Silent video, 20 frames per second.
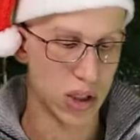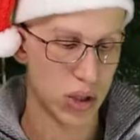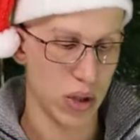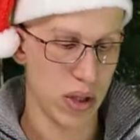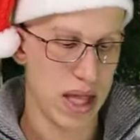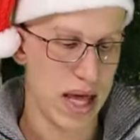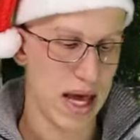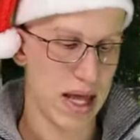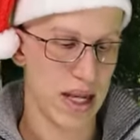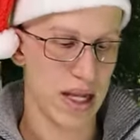
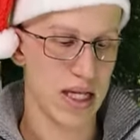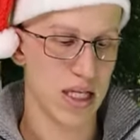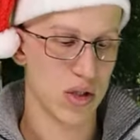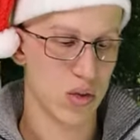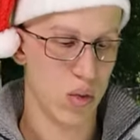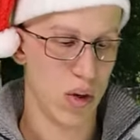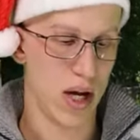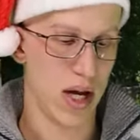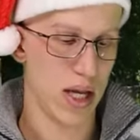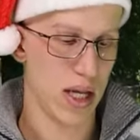So that
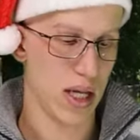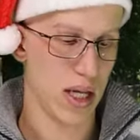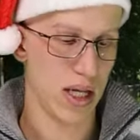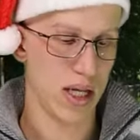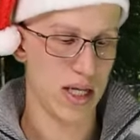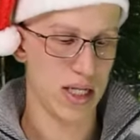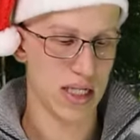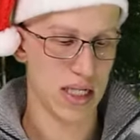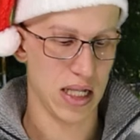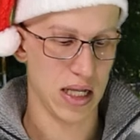is why
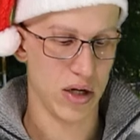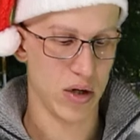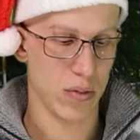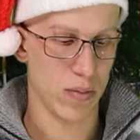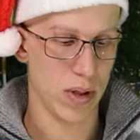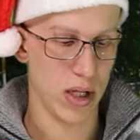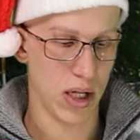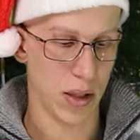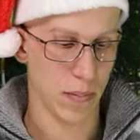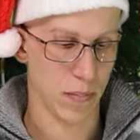it is
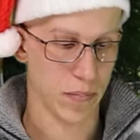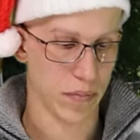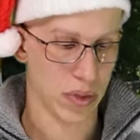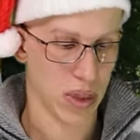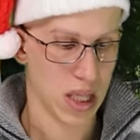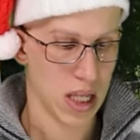letter B.